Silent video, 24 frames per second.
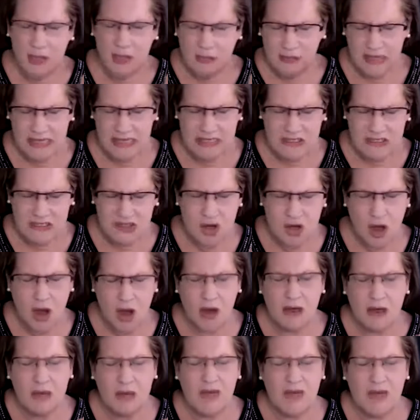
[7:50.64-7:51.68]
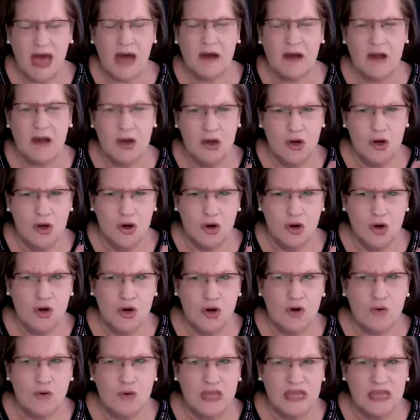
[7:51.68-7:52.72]
let's talk about
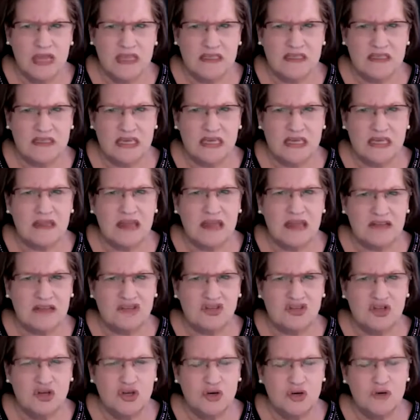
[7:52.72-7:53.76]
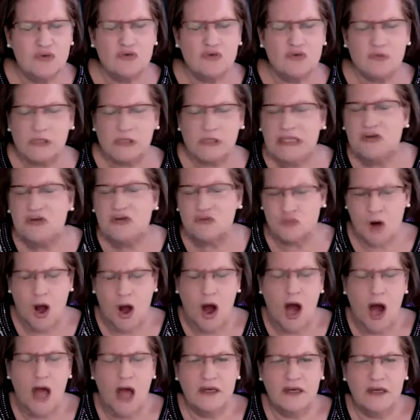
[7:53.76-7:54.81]
who is it that's usually
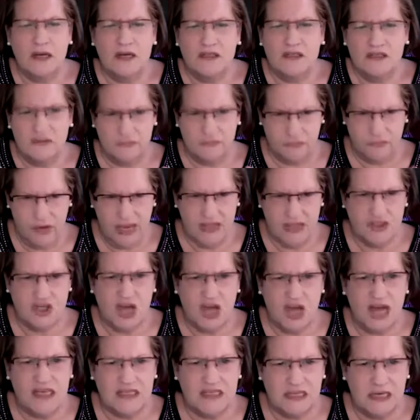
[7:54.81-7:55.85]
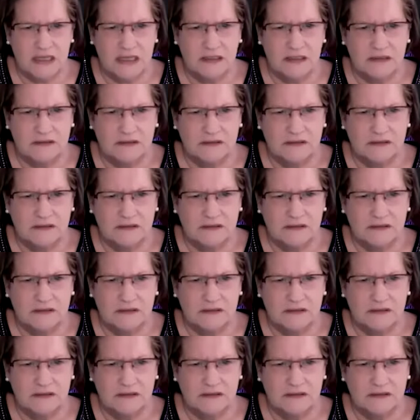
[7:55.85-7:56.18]
drawn to franchising?